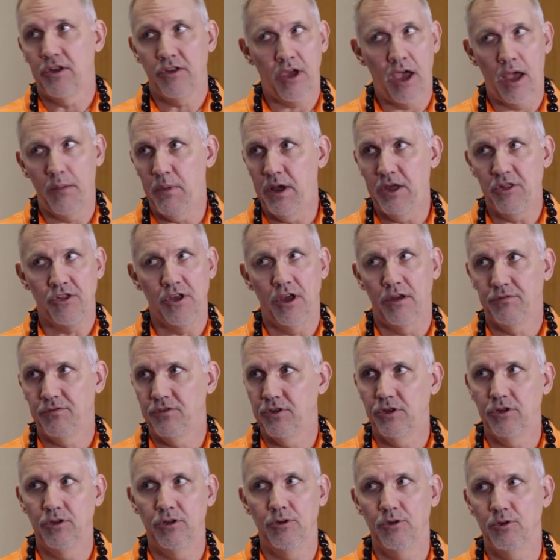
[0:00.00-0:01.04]
I taught myself
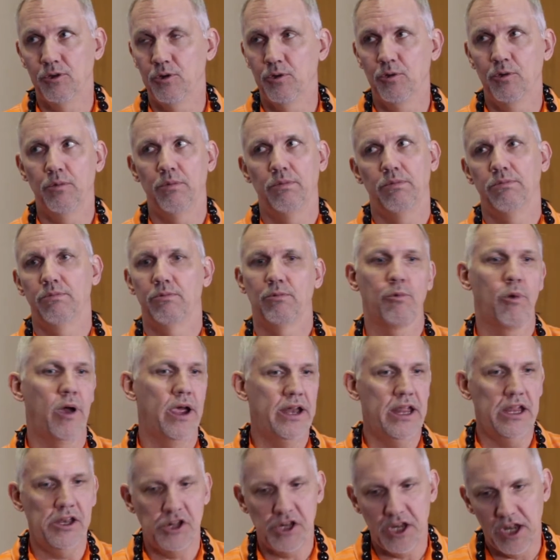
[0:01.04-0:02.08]
to
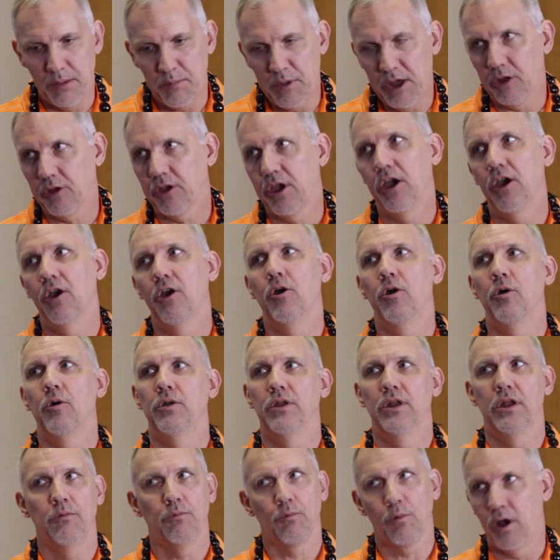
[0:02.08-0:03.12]
write HTML
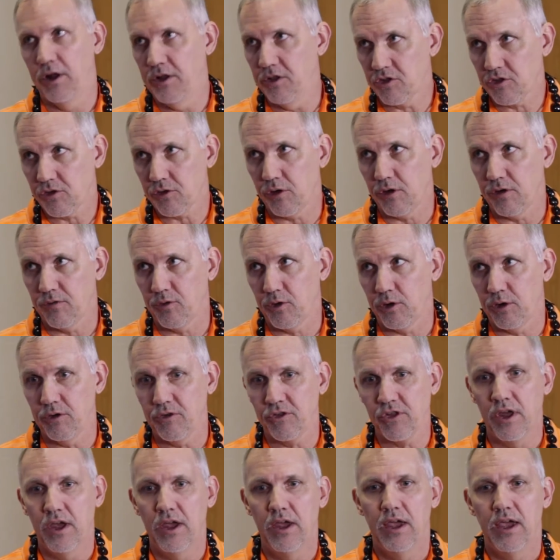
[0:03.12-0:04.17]
code and run
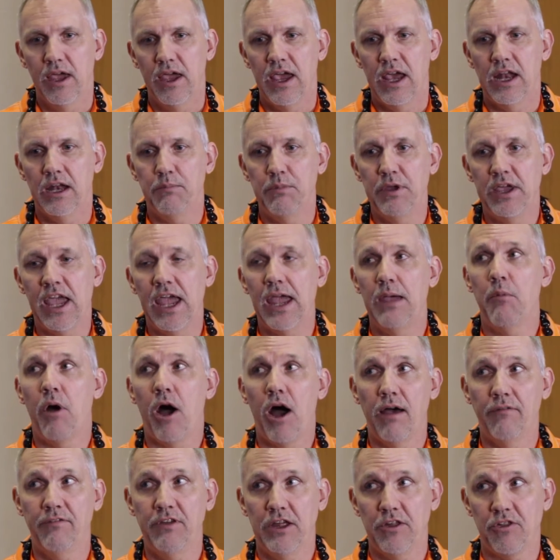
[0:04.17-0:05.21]
servers, and it became
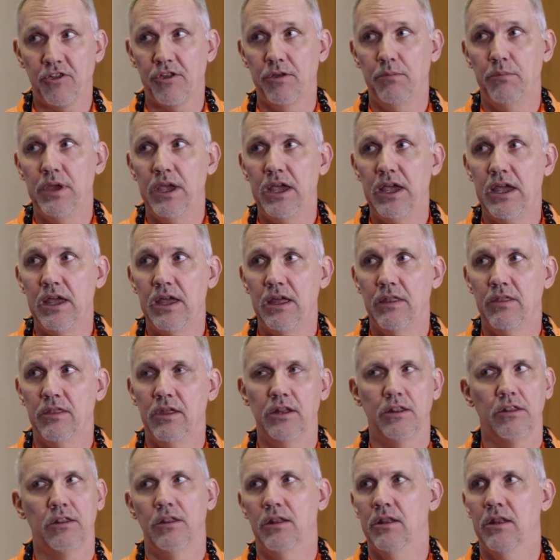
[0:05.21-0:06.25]
obvious to me
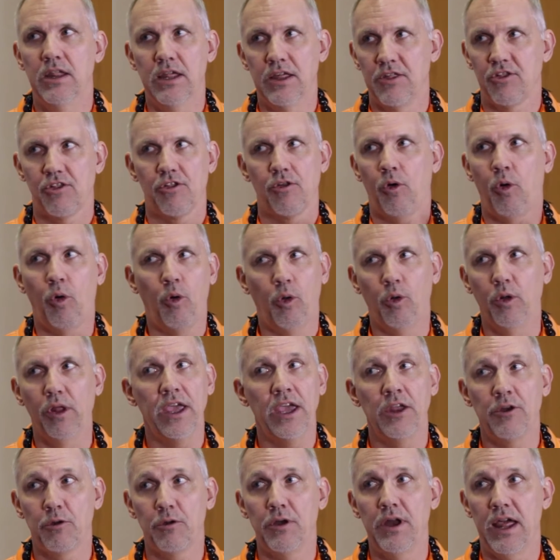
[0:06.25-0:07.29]
that this whole
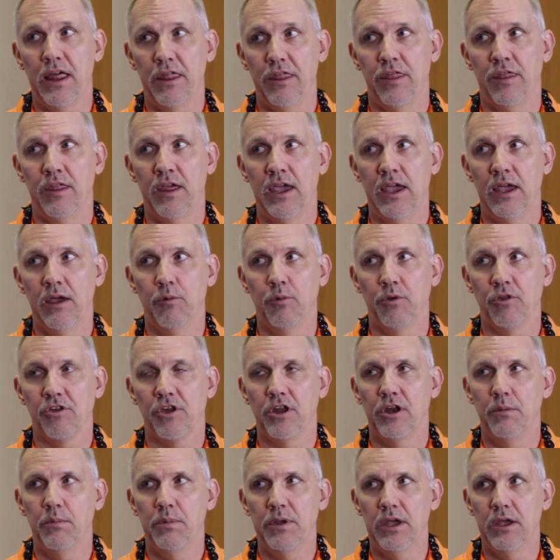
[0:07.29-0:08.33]
internet thing was
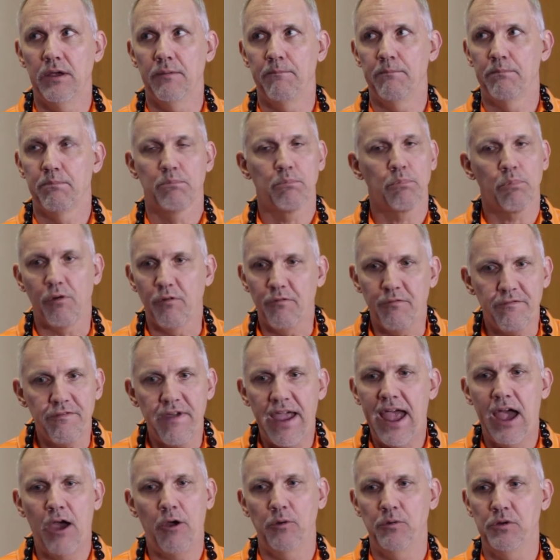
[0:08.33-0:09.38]
going to be a
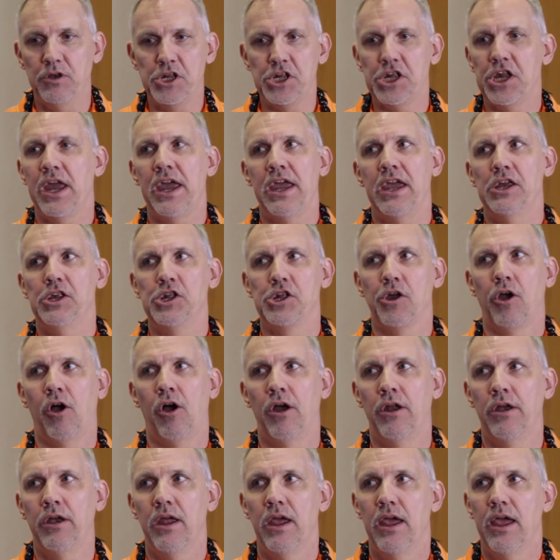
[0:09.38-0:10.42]
profound change
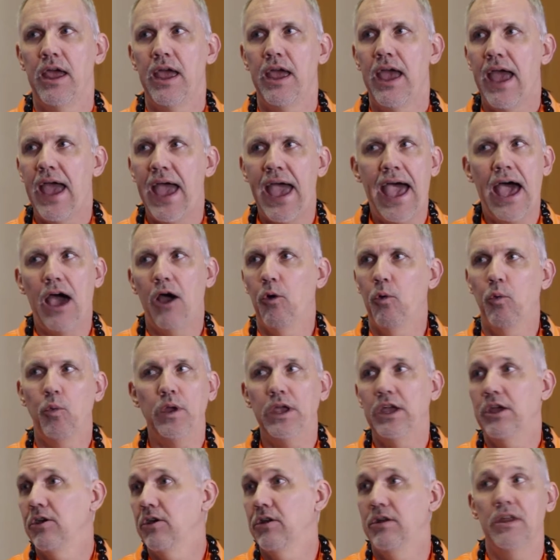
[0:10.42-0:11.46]
on how
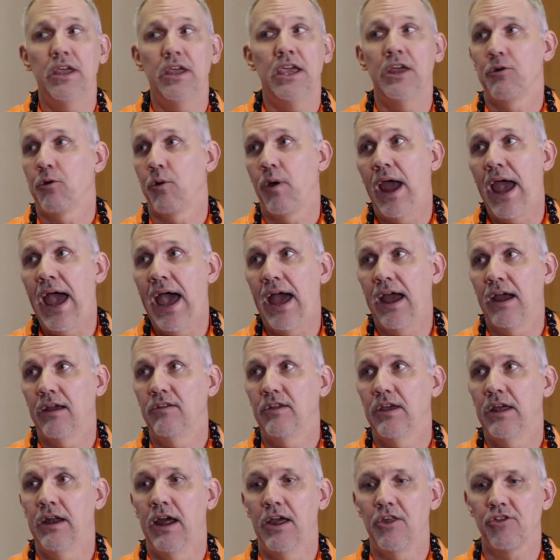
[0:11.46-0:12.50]
we could
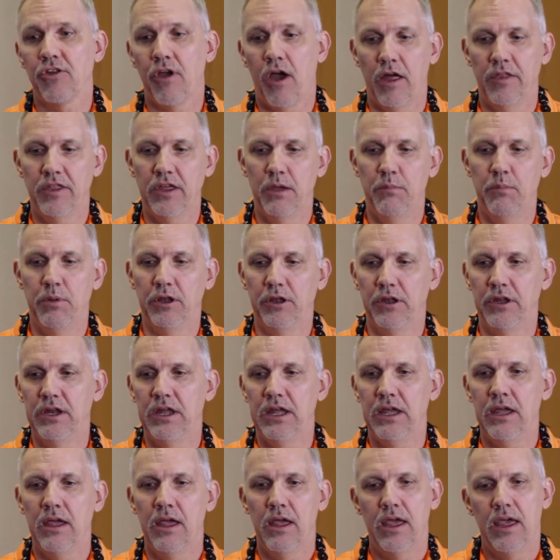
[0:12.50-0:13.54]
interact. And I saw the
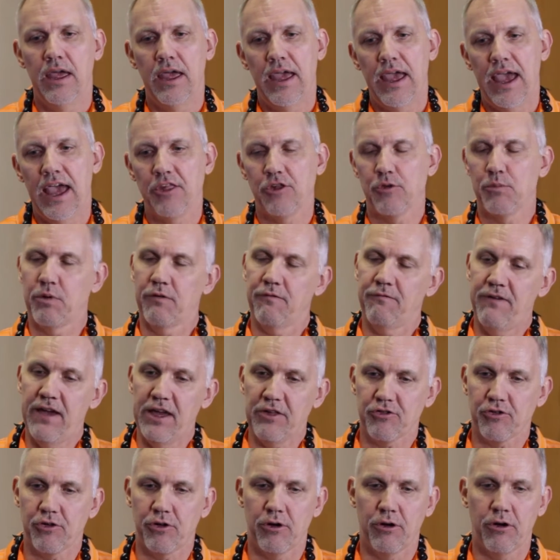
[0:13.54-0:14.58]
ability, as a
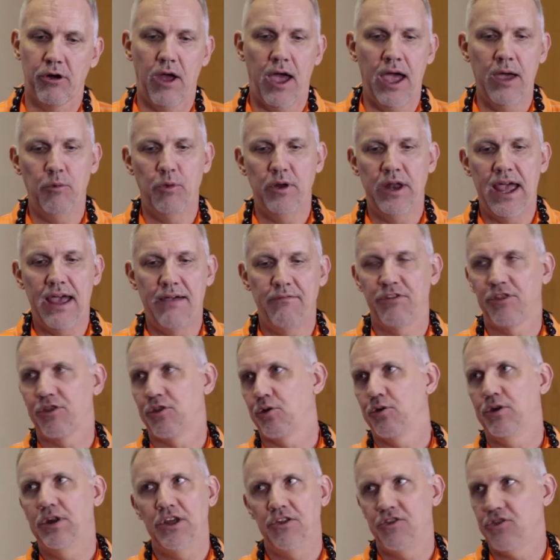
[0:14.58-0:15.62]
professor, I would have
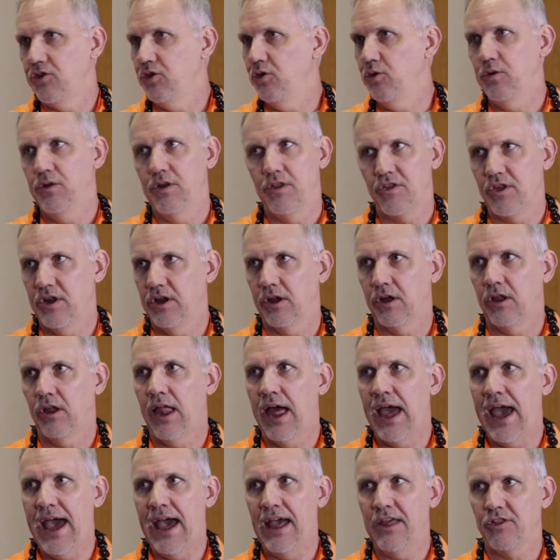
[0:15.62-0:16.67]
30 students in a
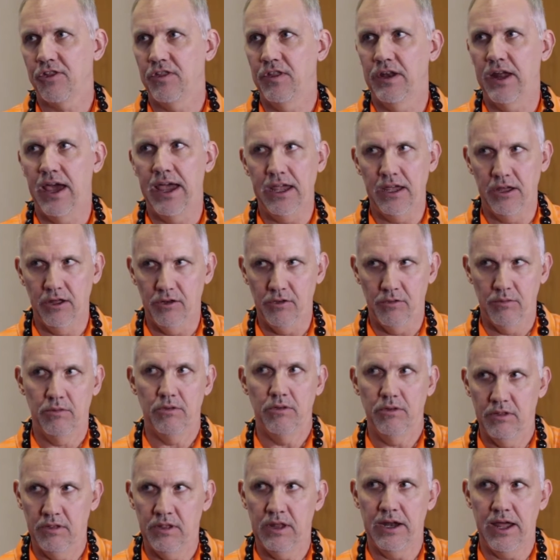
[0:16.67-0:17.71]
class that I
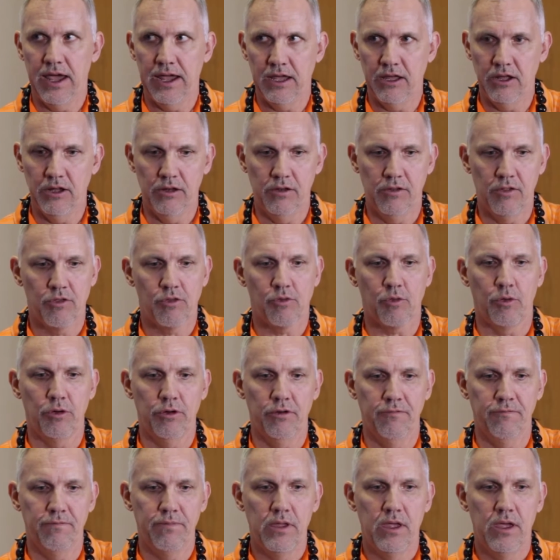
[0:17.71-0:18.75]
could sort
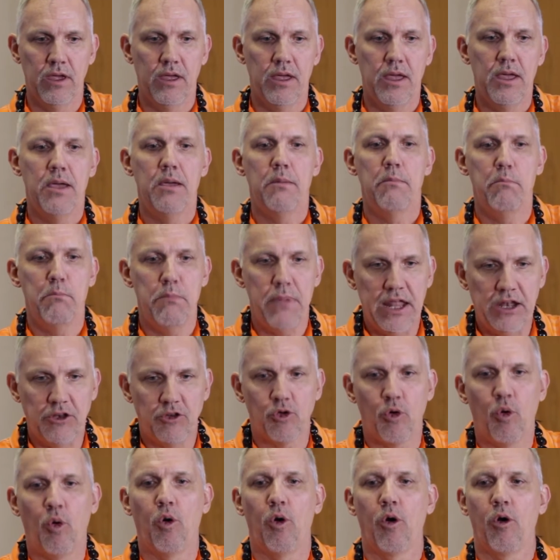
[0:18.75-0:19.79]
of
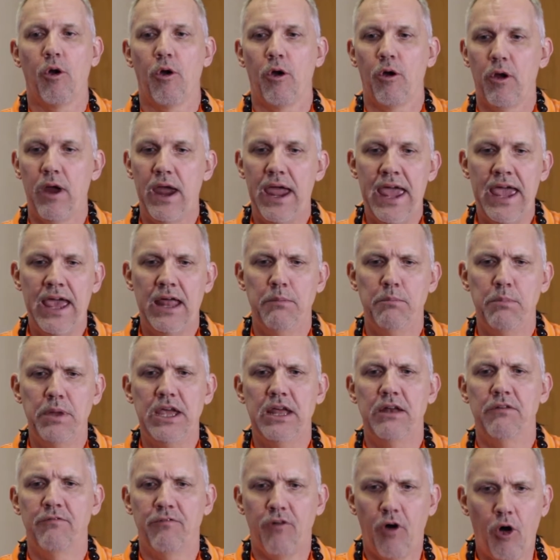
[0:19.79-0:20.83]
mentor and be
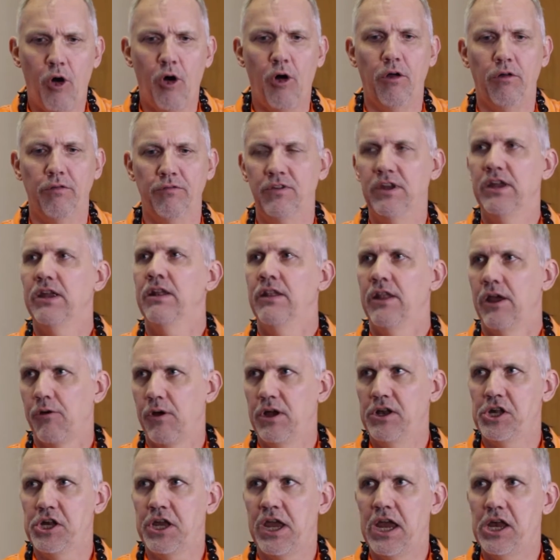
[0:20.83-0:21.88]
involved in their
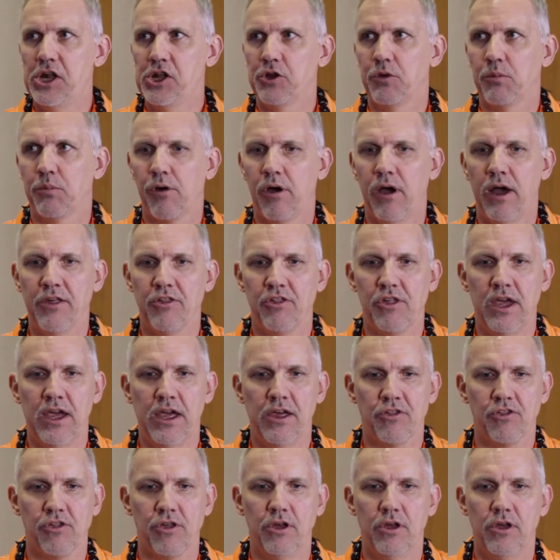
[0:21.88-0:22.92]
educational
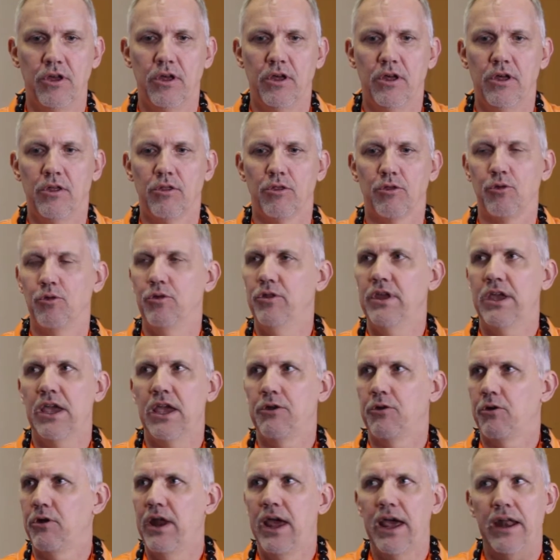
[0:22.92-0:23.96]
process. Through the
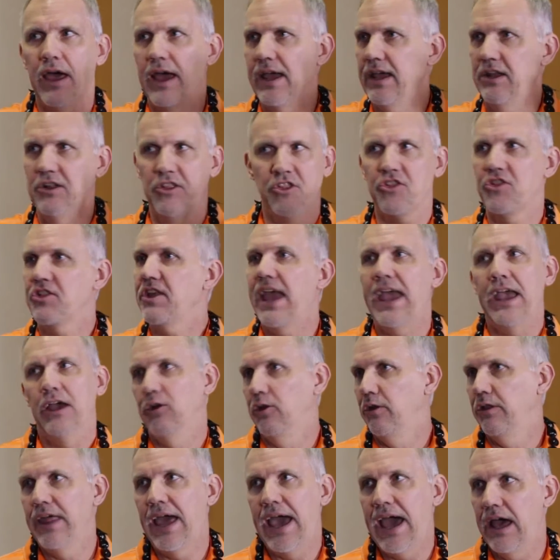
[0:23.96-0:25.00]
internet, I could
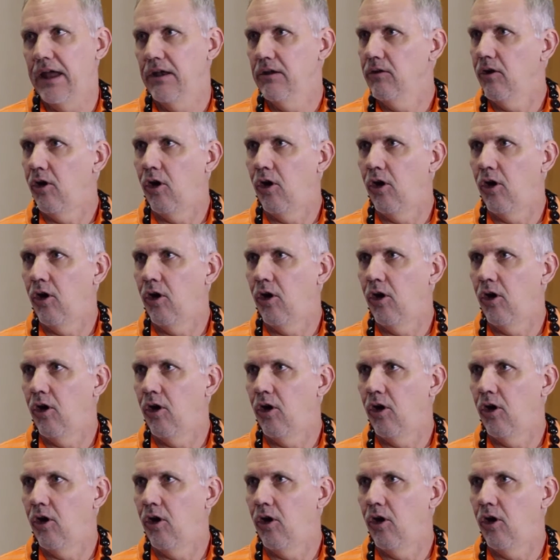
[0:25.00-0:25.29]
scale that